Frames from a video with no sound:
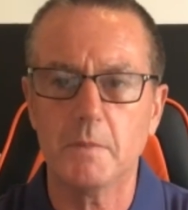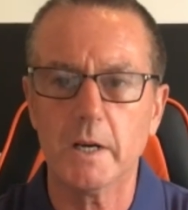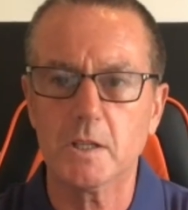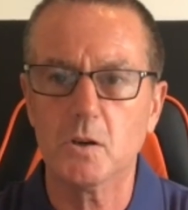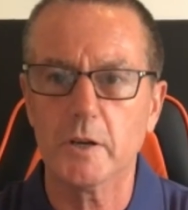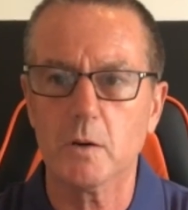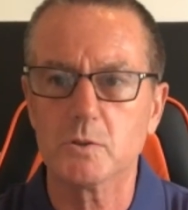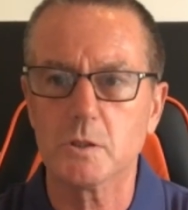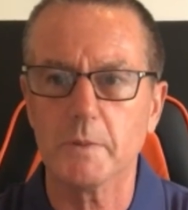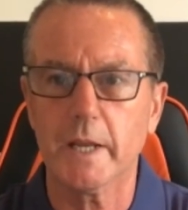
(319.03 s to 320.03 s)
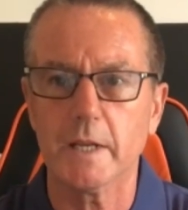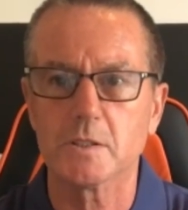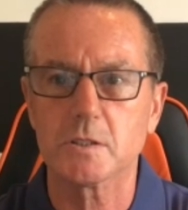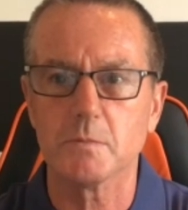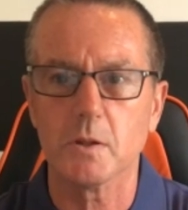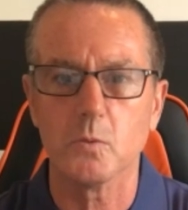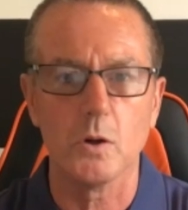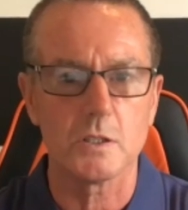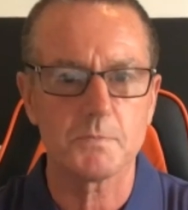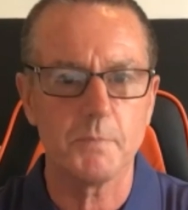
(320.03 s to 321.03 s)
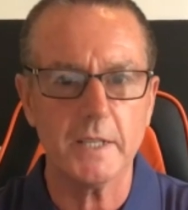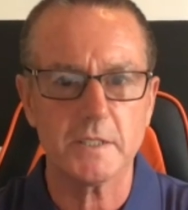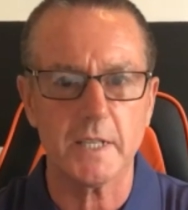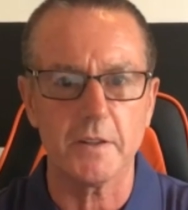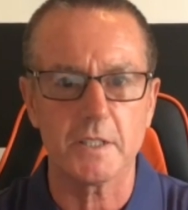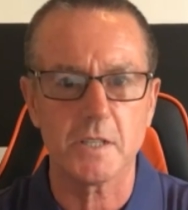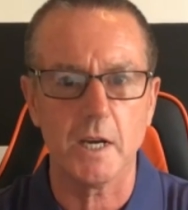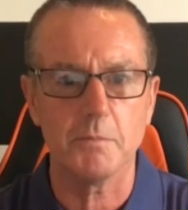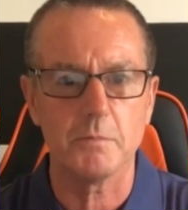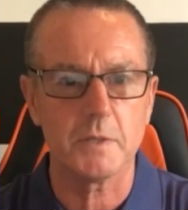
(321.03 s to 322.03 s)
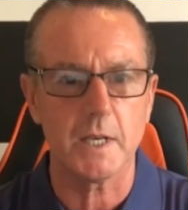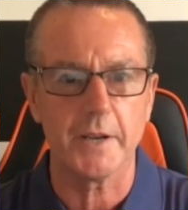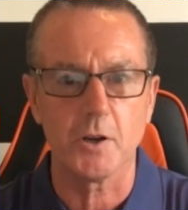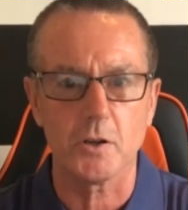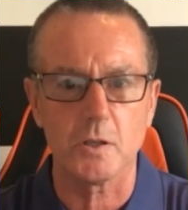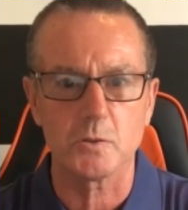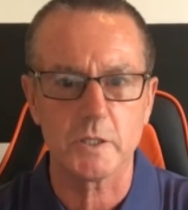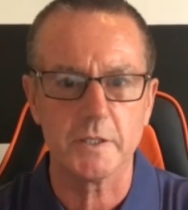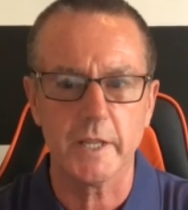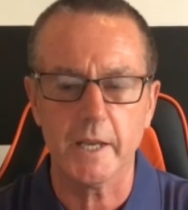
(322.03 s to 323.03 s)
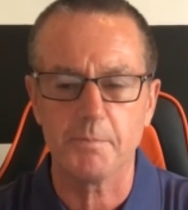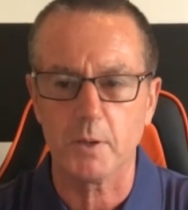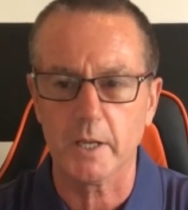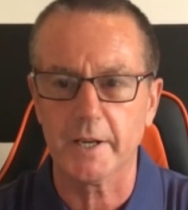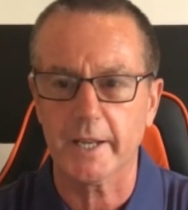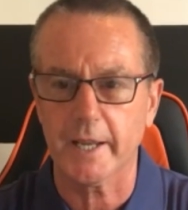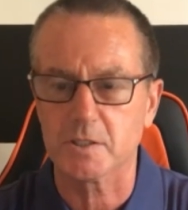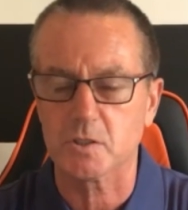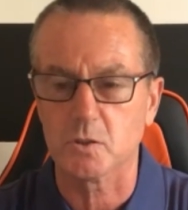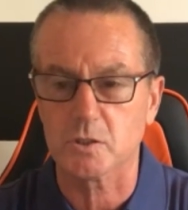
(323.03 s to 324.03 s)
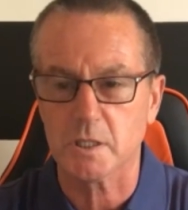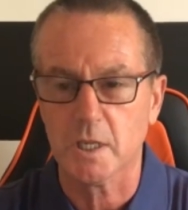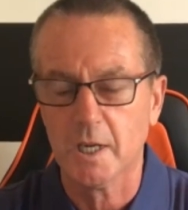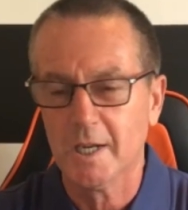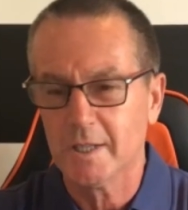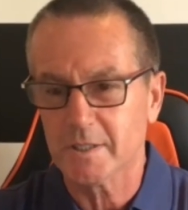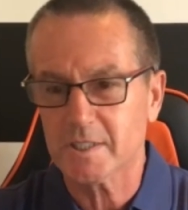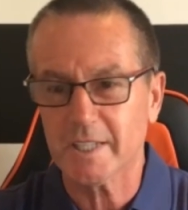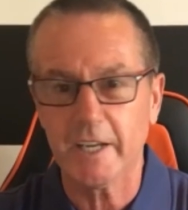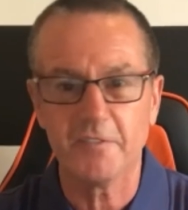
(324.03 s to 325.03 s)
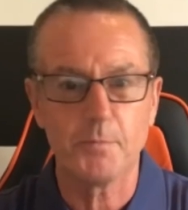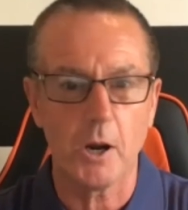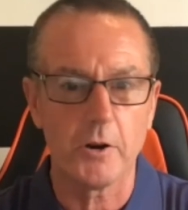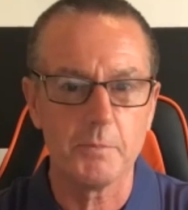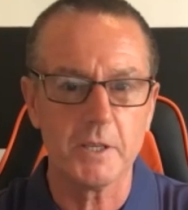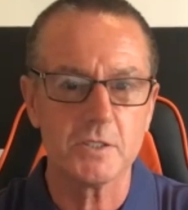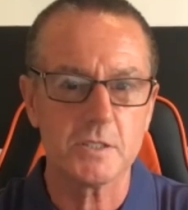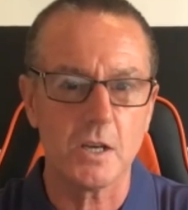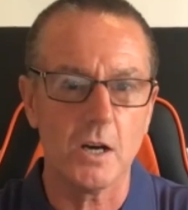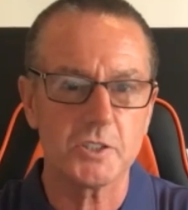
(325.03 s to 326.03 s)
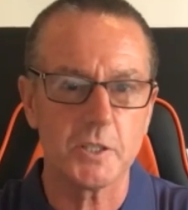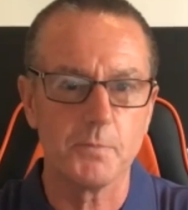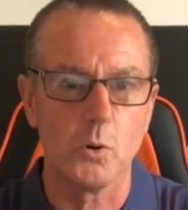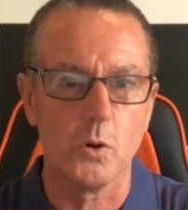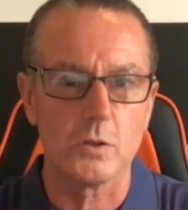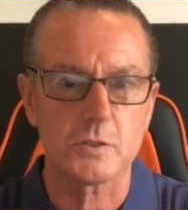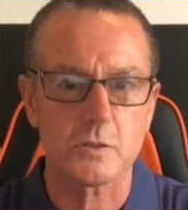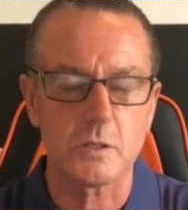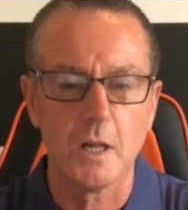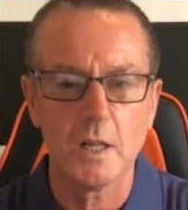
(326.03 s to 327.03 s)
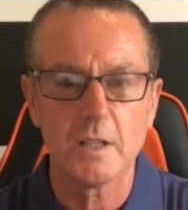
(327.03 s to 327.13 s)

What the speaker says: My God, I was up against some of the world's best at the time. Glenn Hoddle was in there playing against us. The Steve Perrimans, Archibalds.